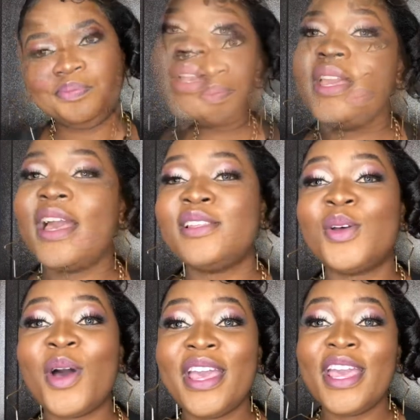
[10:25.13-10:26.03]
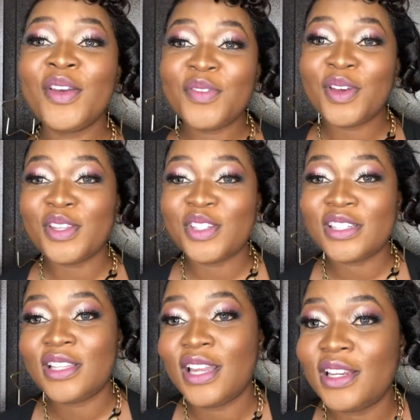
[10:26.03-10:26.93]
Okay, guys, so if you're
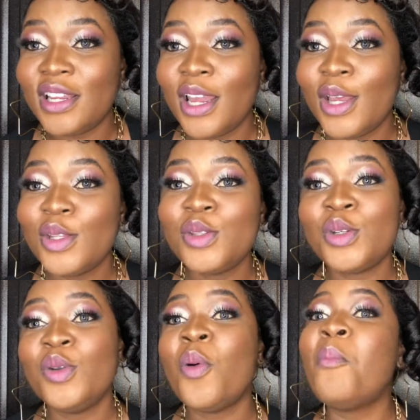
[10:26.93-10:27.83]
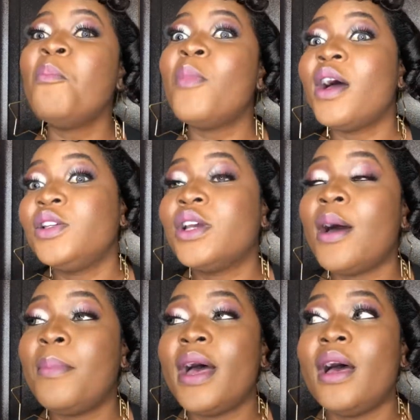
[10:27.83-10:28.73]
interested to know much
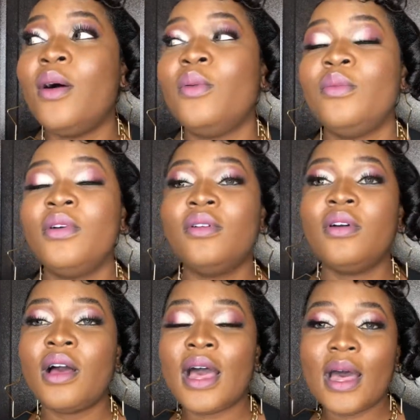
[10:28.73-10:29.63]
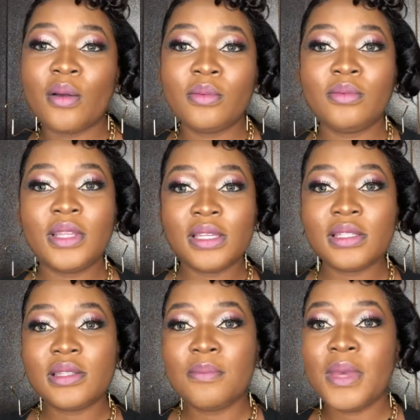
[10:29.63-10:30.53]
about how this
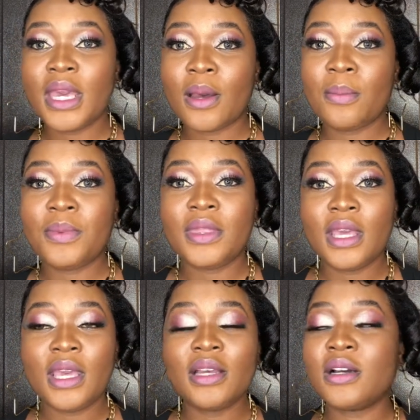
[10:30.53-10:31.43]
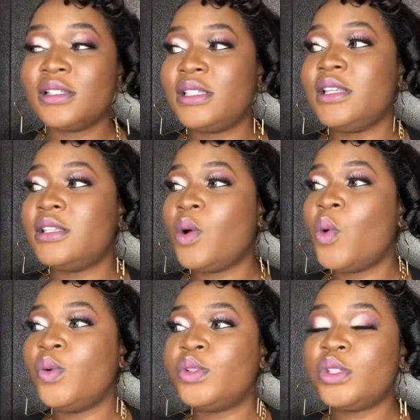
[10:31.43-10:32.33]
makeup thing, because it's a
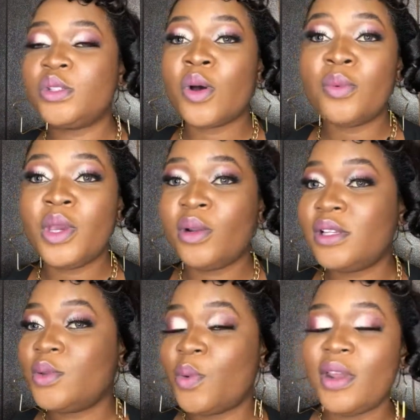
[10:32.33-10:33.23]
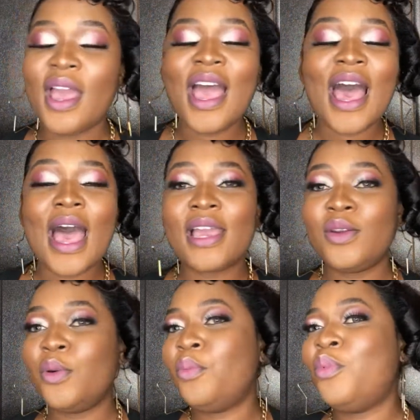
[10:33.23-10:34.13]
whole story on its own, I
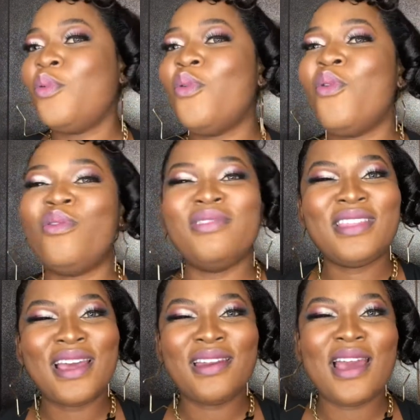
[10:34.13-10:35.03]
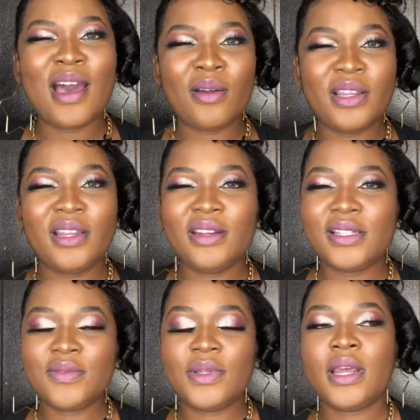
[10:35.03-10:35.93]
cannot pull all that out in this
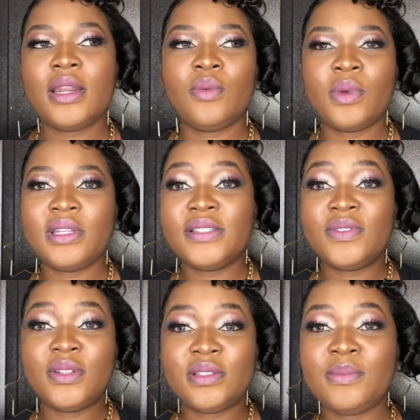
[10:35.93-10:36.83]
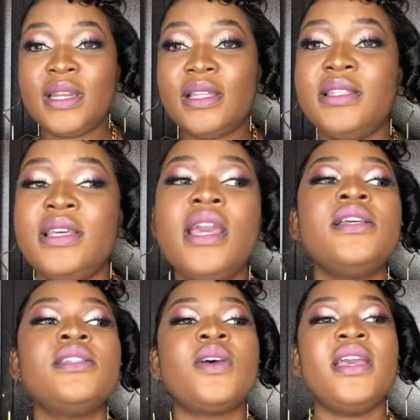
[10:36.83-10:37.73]
video. I don't want this video to be lengthy.
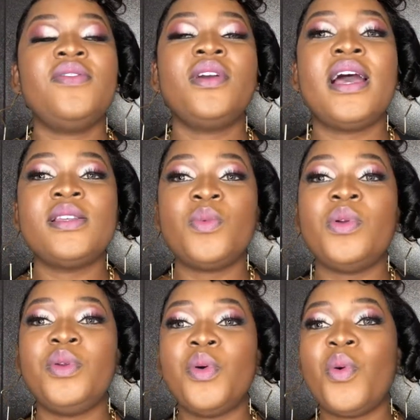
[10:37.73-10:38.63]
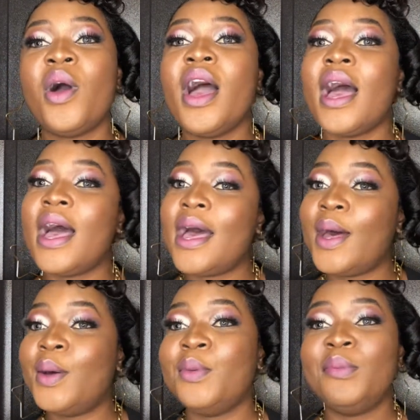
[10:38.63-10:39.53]
So if you guys want to know
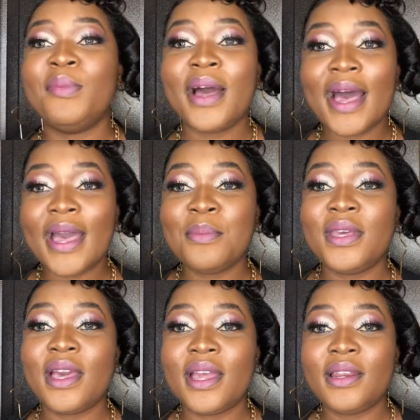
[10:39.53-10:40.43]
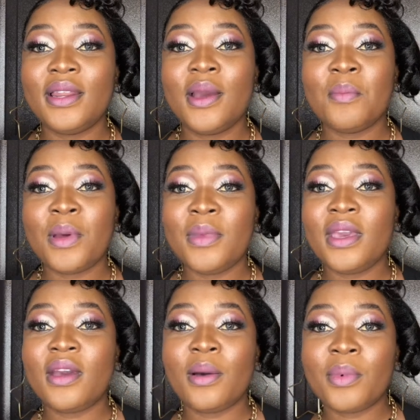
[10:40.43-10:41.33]
how I began a
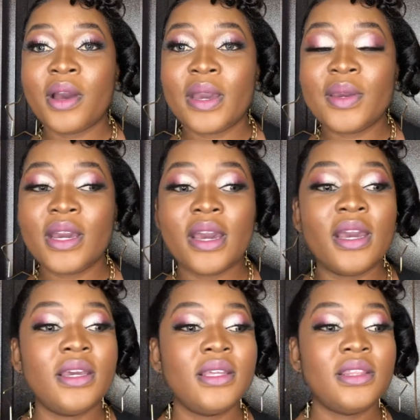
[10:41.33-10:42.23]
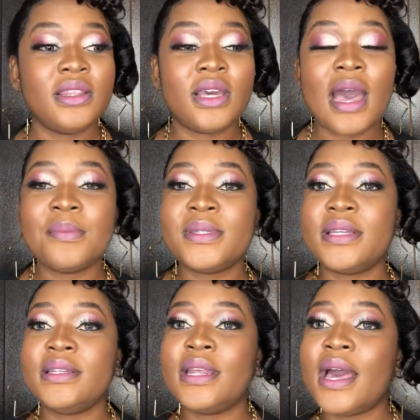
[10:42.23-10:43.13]
makeup career, the ups
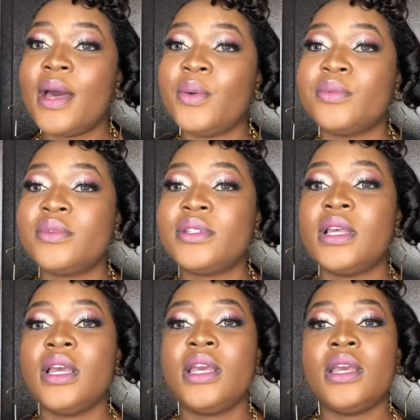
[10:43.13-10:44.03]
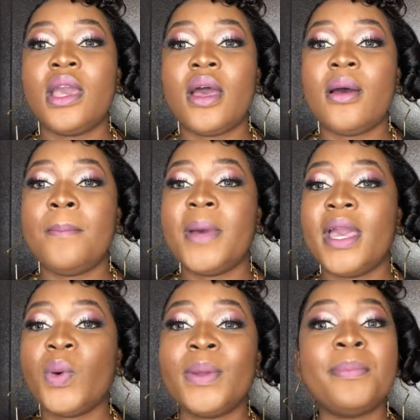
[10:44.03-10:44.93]
and downs, my
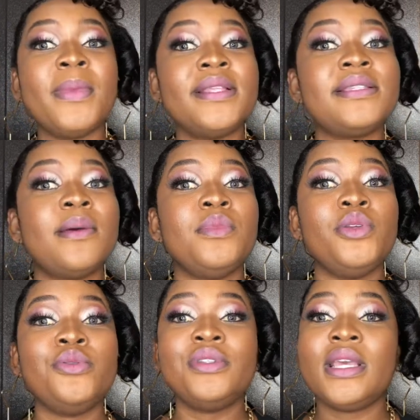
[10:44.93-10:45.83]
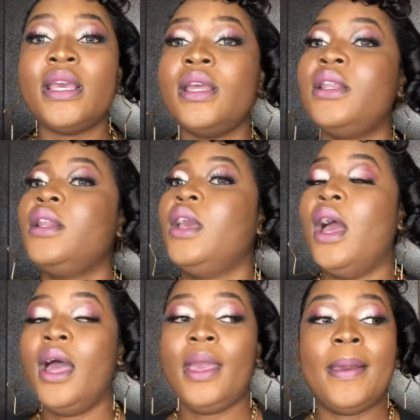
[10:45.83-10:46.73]
equipment I'm using,
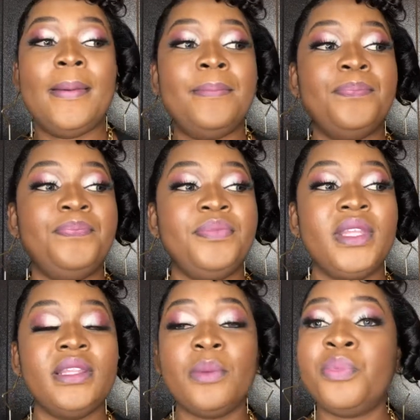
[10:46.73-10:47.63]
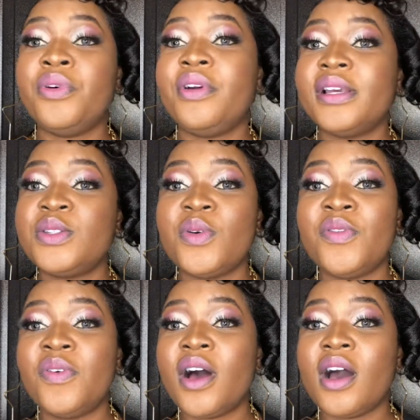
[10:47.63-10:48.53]
the progress so
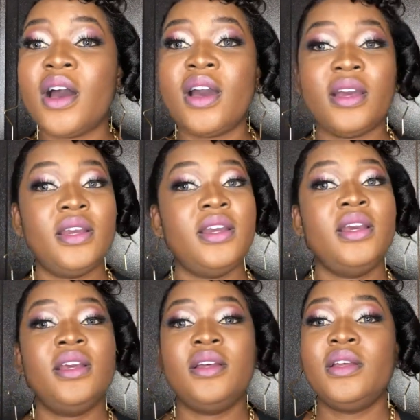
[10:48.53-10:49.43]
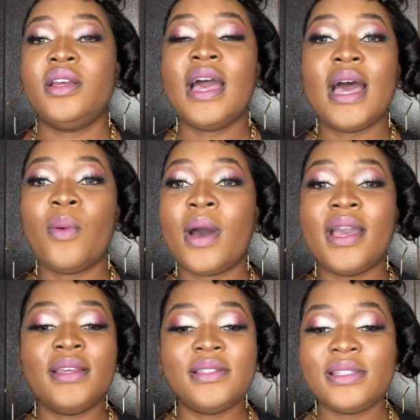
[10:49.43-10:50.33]
far, how
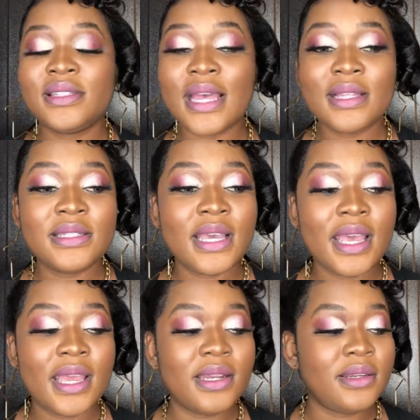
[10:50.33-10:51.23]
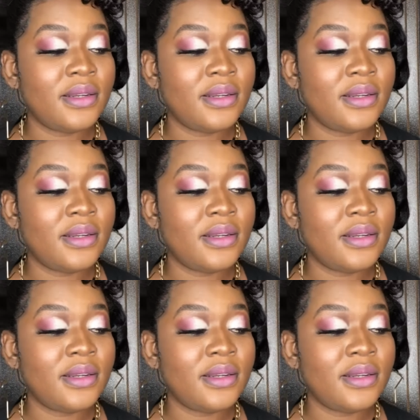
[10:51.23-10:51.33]
I started